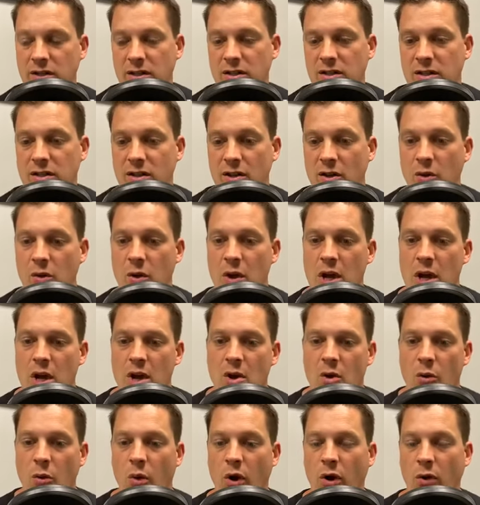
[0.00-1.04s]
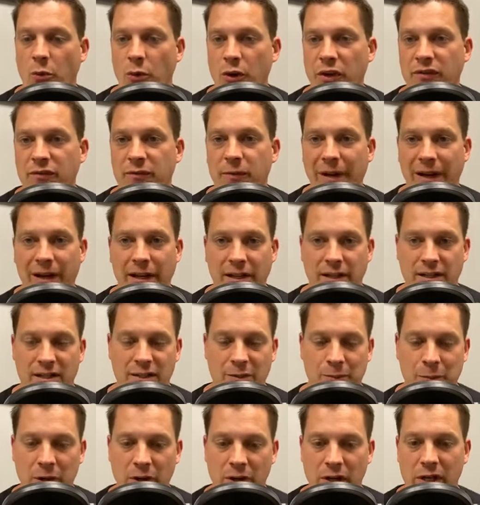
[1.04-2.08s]
And so what we've been
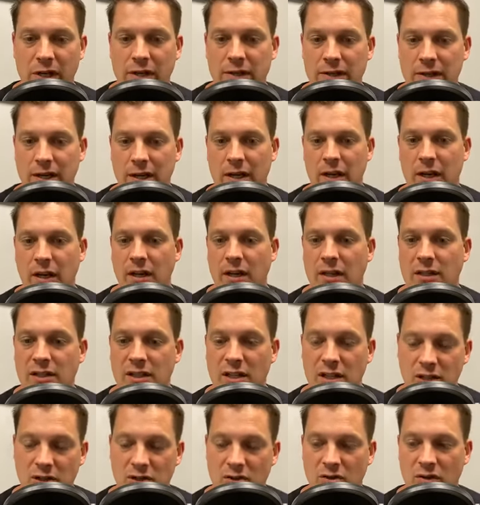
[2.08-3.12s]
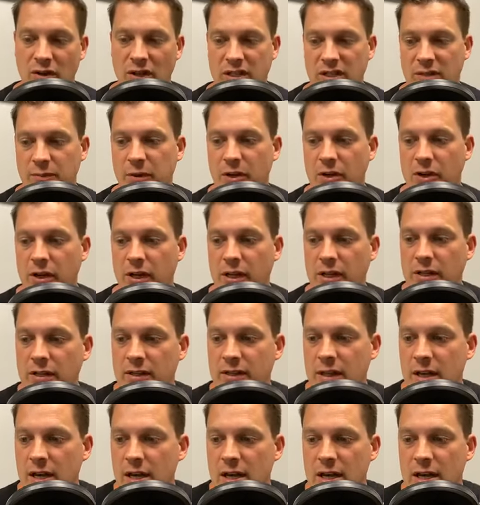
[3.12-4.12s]
experiencing and continue to experience